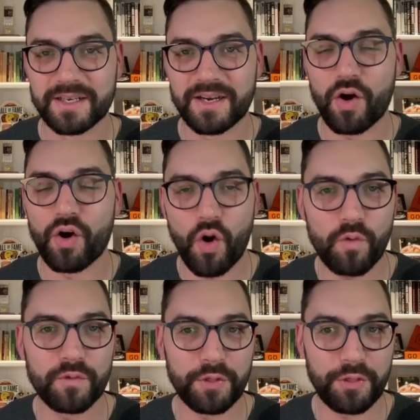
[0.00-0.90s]
are
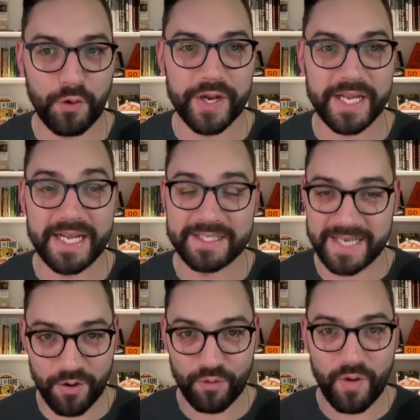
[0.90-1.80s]
over 30. It's
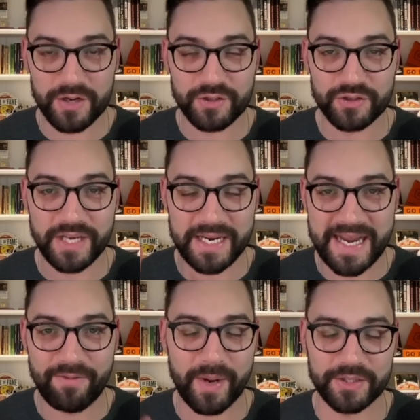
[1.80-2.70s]
Aaron Rodgers and
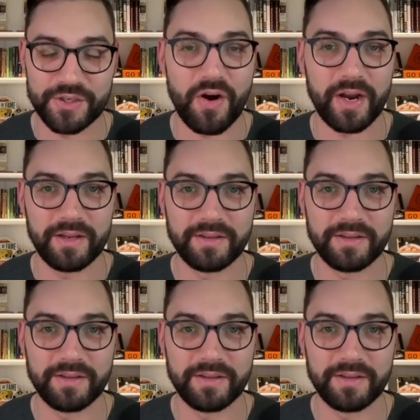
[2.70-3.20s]
David Bakhtiari.